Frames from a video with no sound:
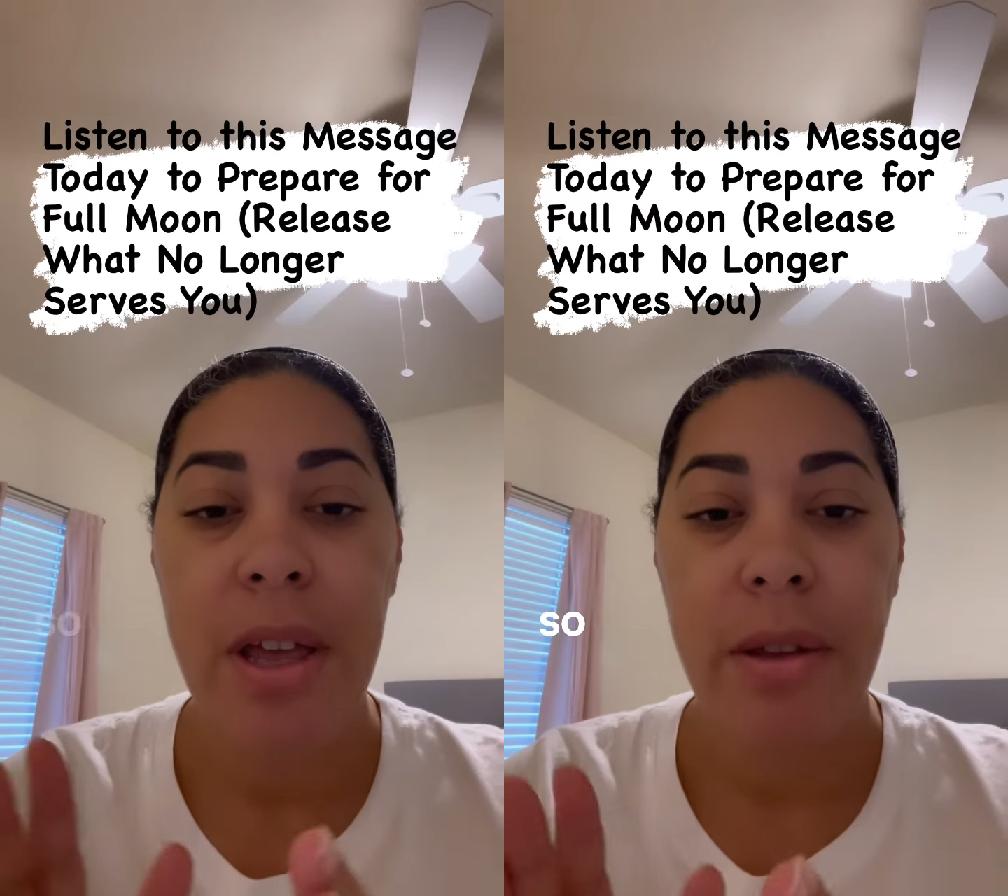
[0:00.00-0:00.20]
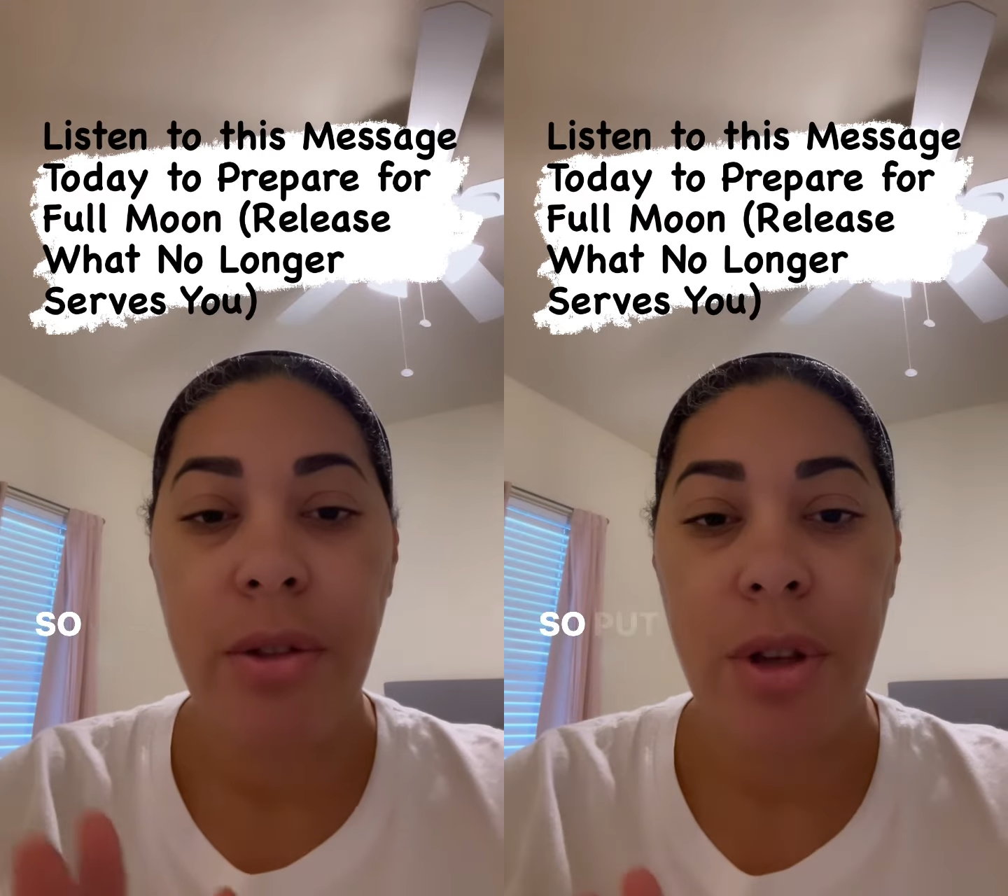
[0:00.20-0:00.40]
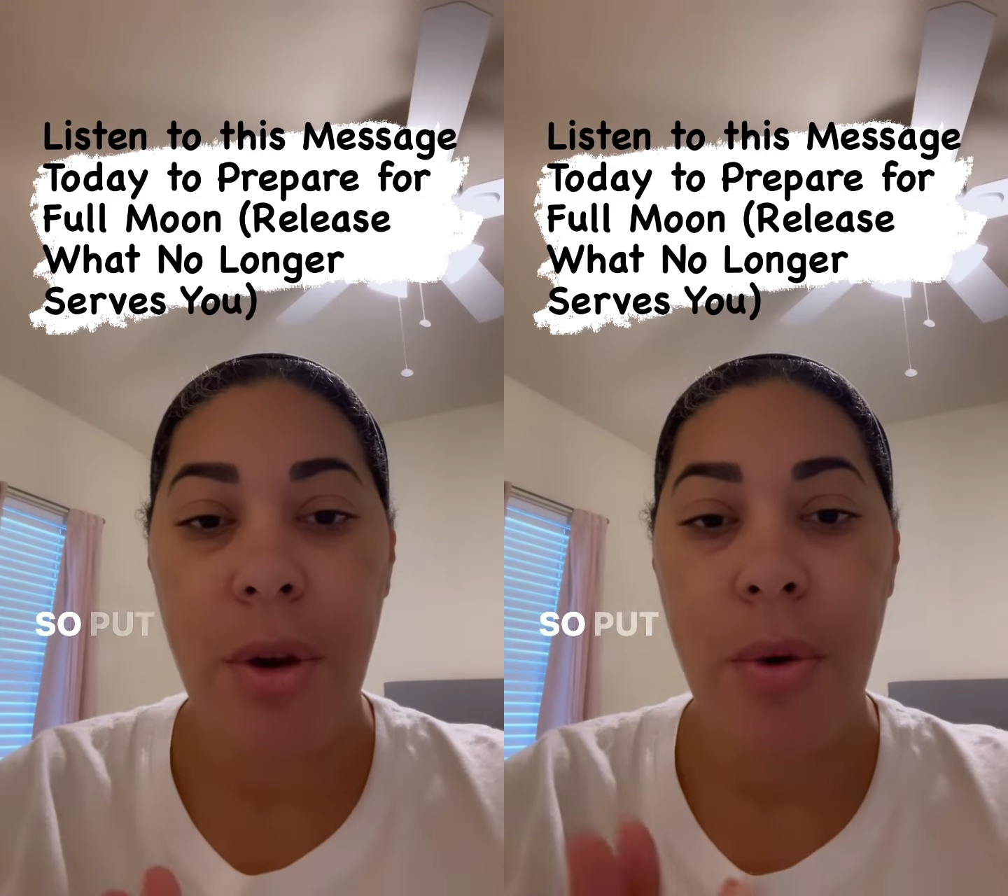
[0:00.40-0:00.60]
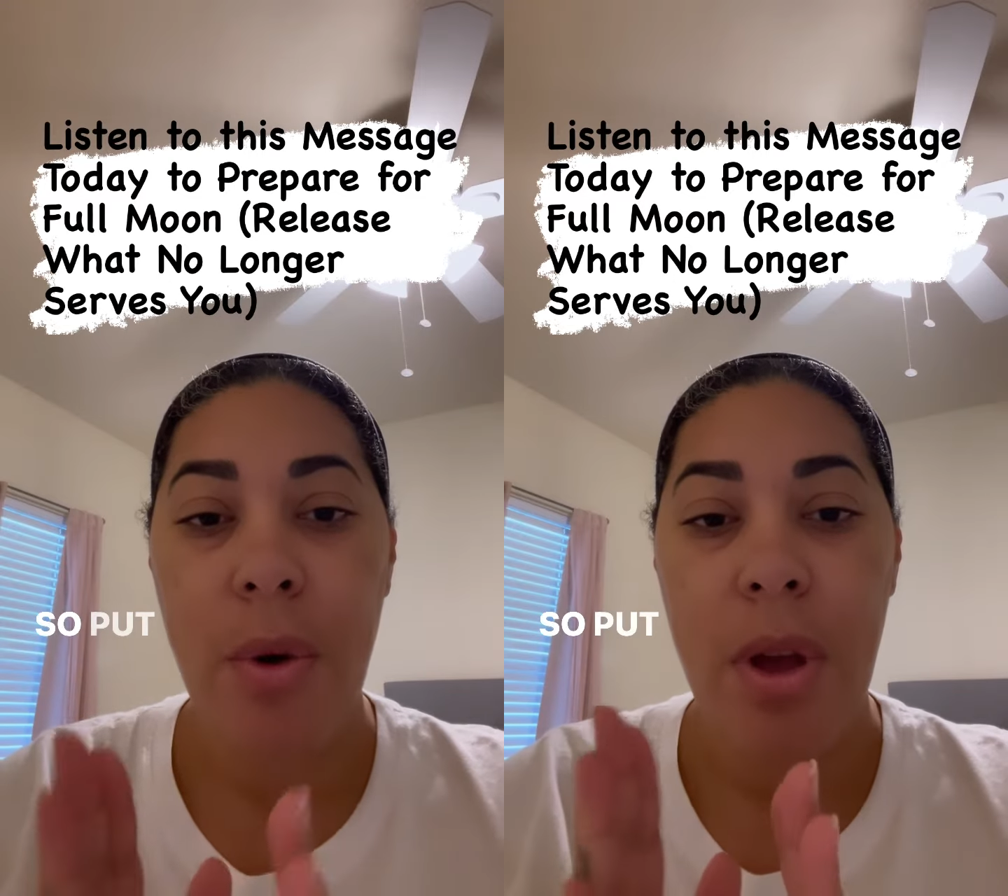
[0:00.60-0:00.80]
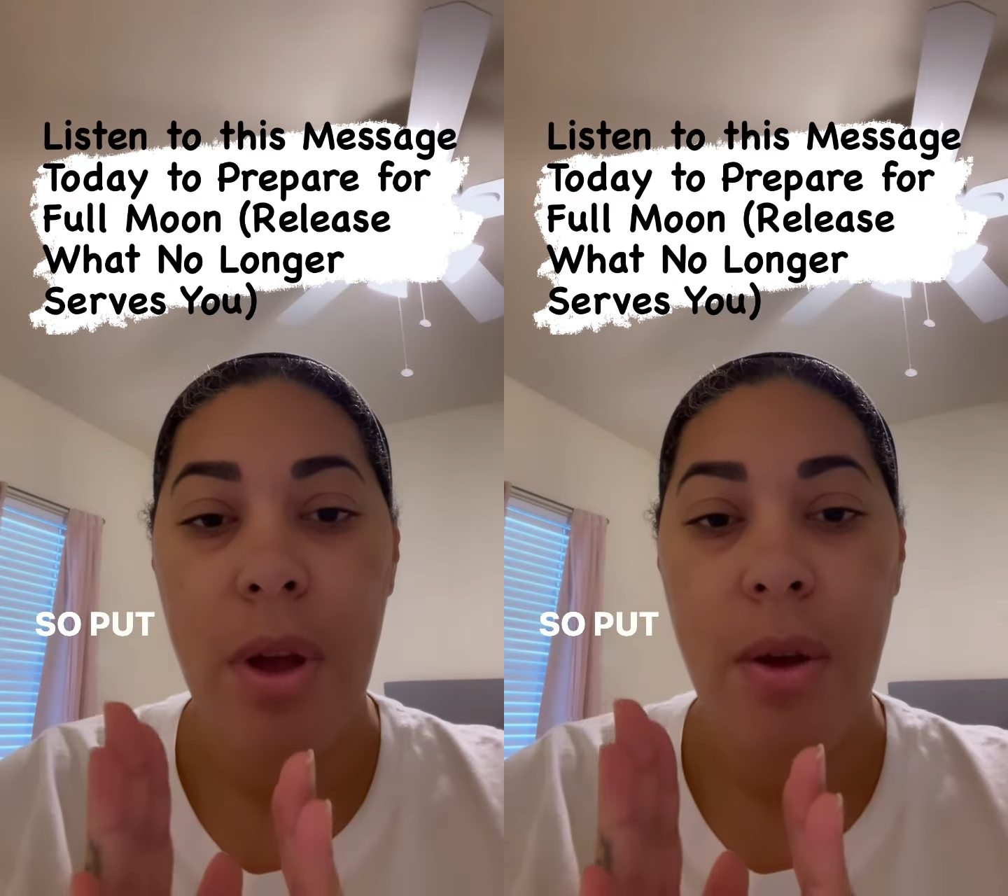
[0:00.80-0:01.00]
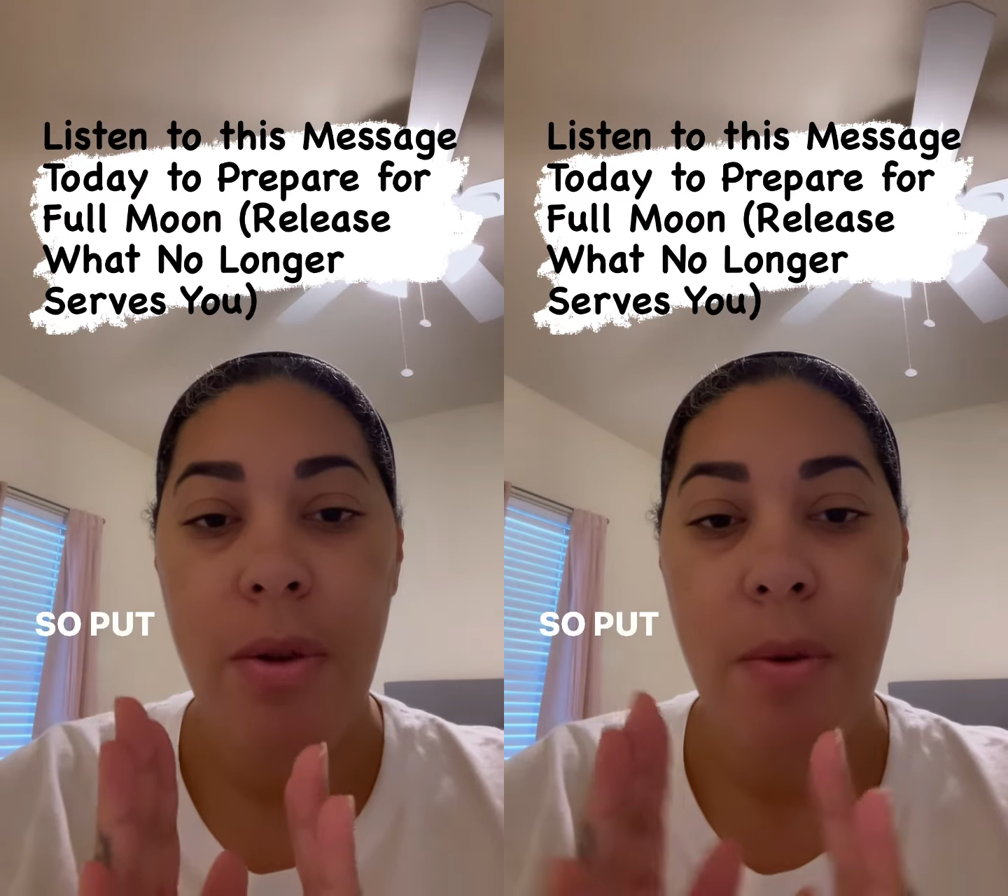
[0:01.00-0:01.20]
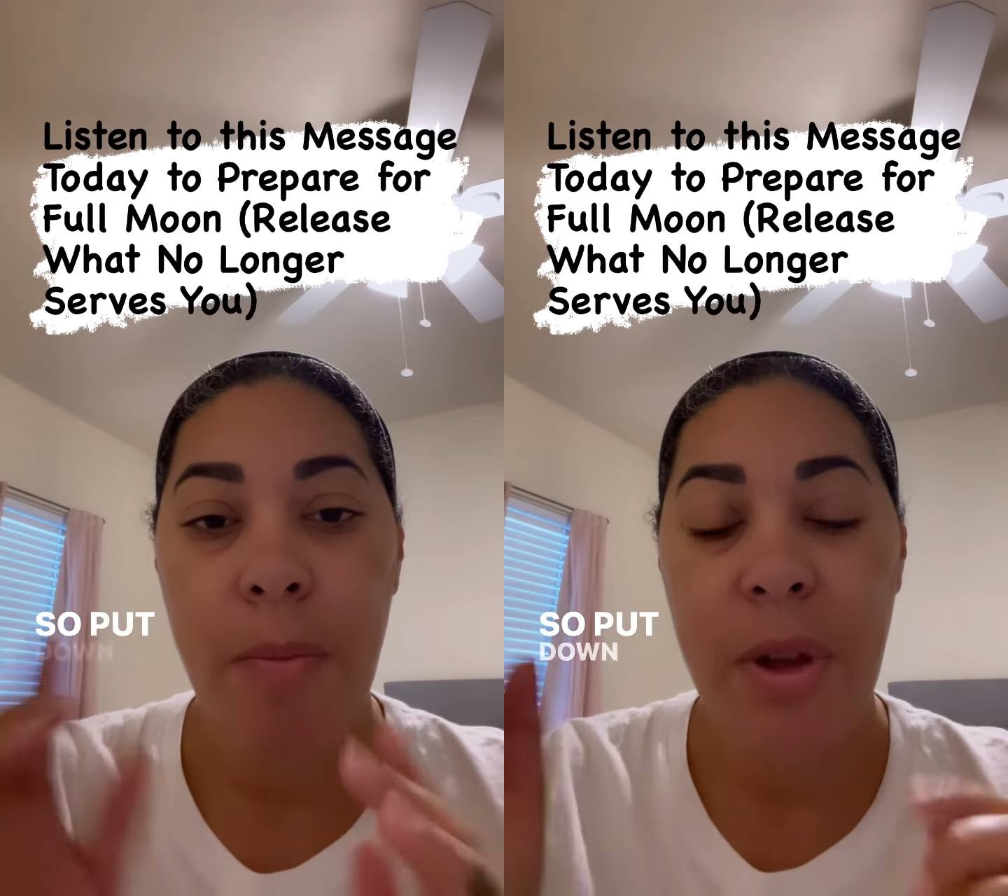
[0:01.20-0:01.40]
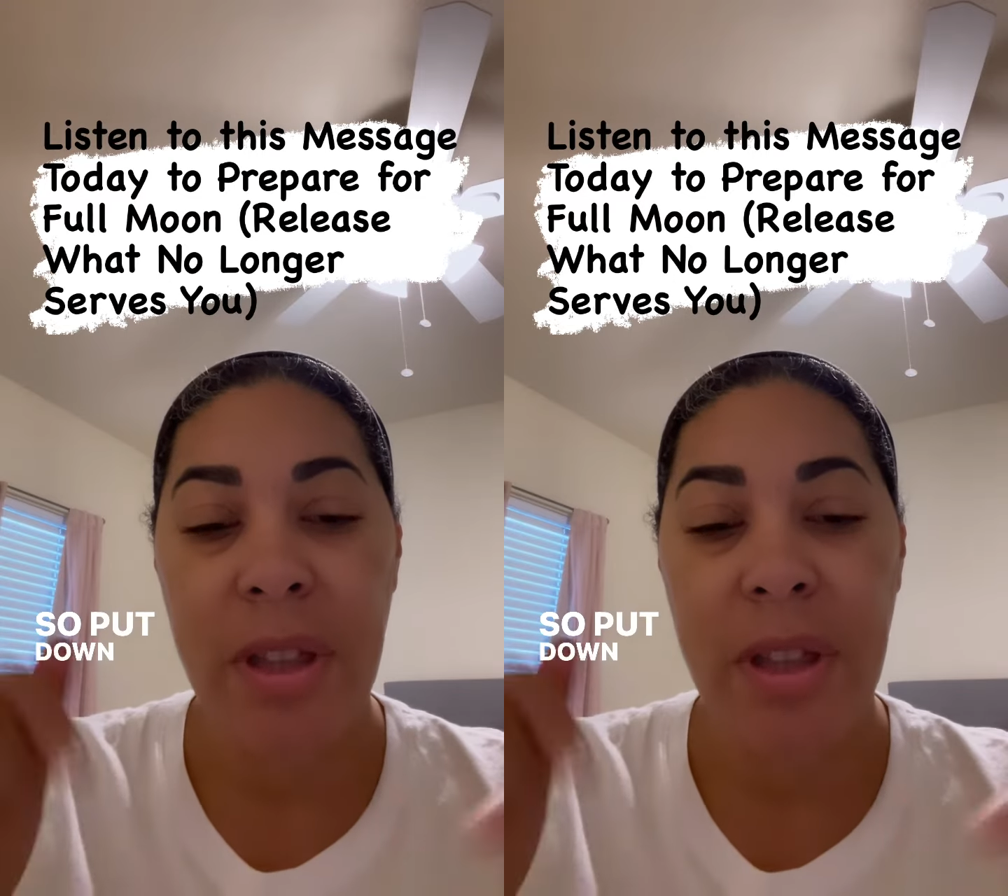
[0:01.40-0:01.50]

So put